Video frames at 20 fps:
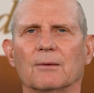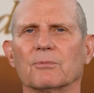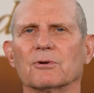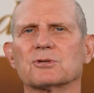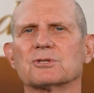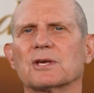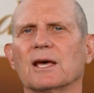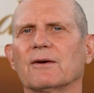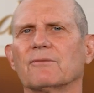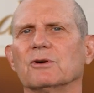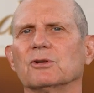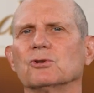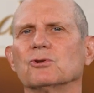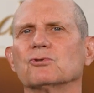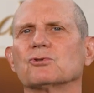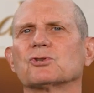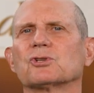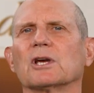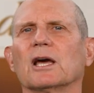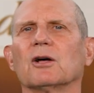Number seven,
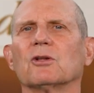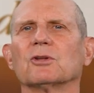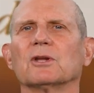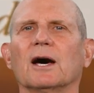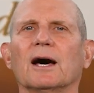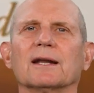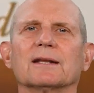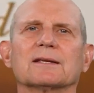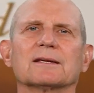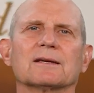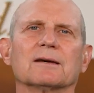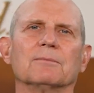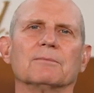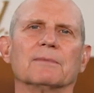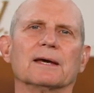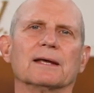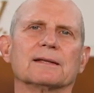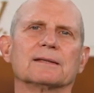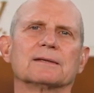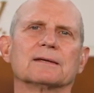you shall not
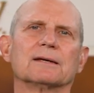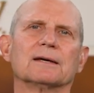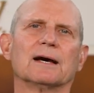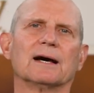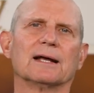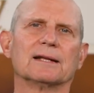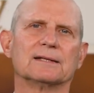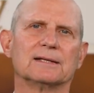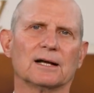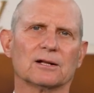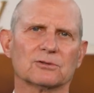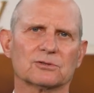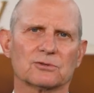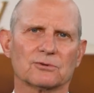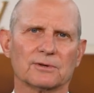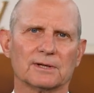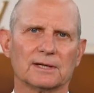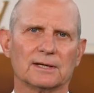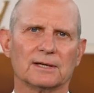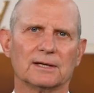commit
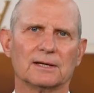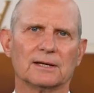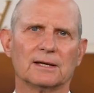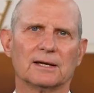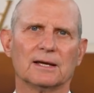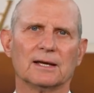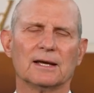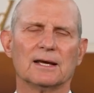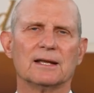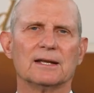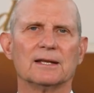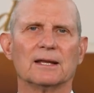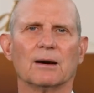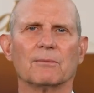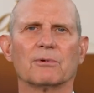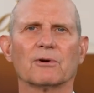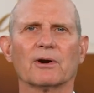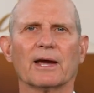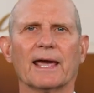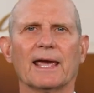adultery.
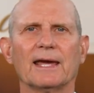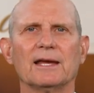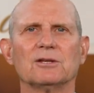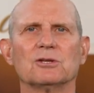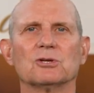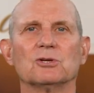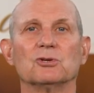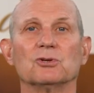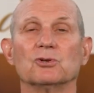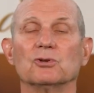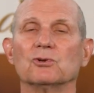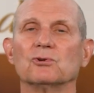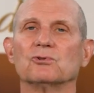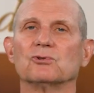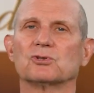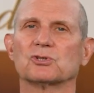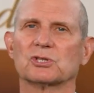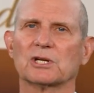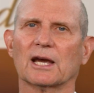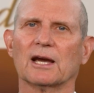Number eight,
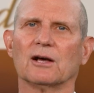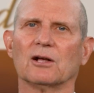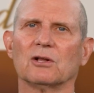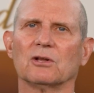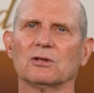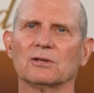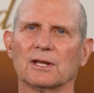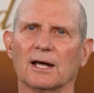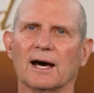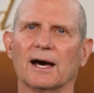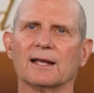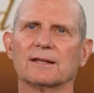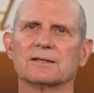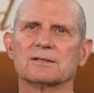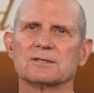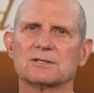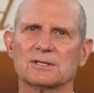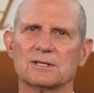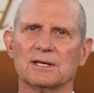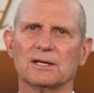you shall
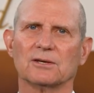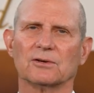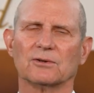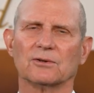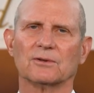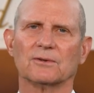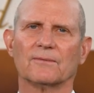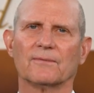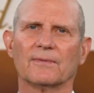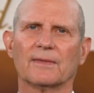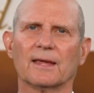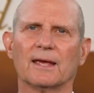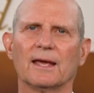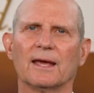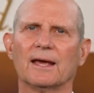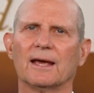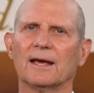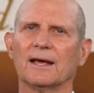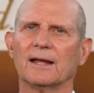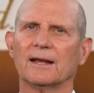not steal.
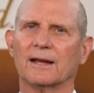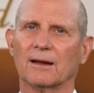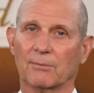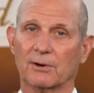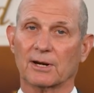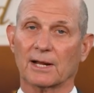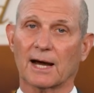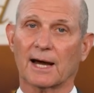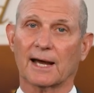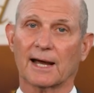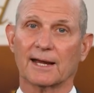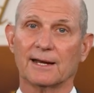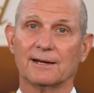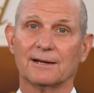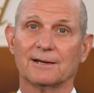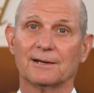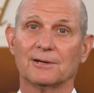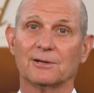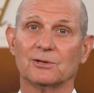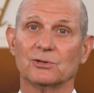Number
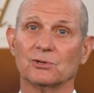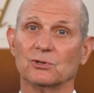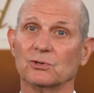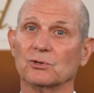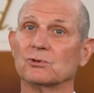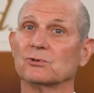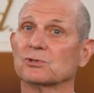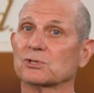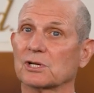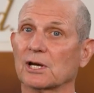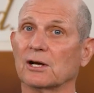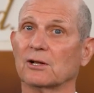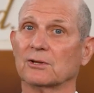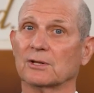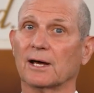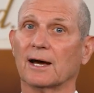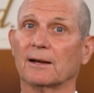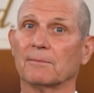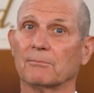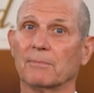nine, you shall
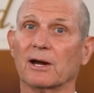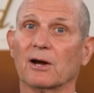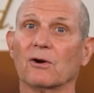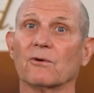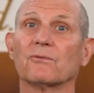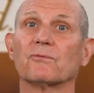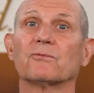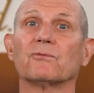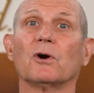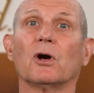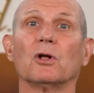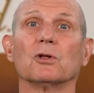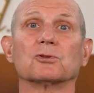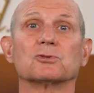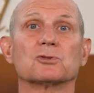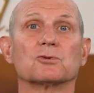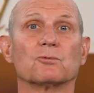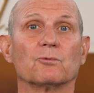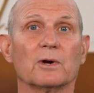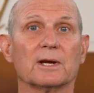not bear
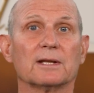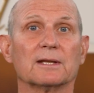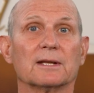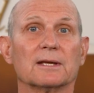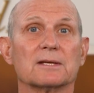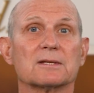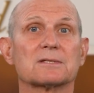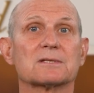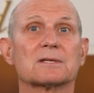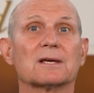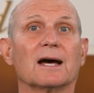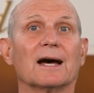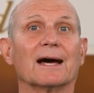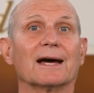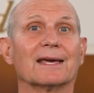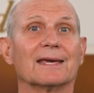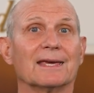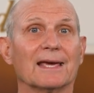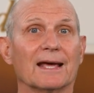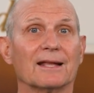false witness
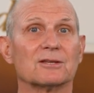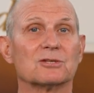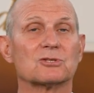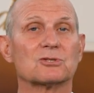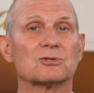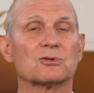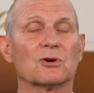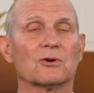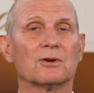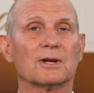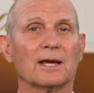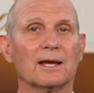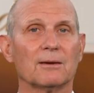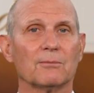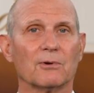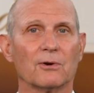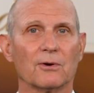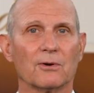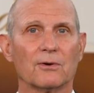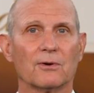against your
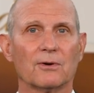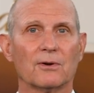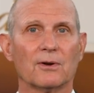neighbor.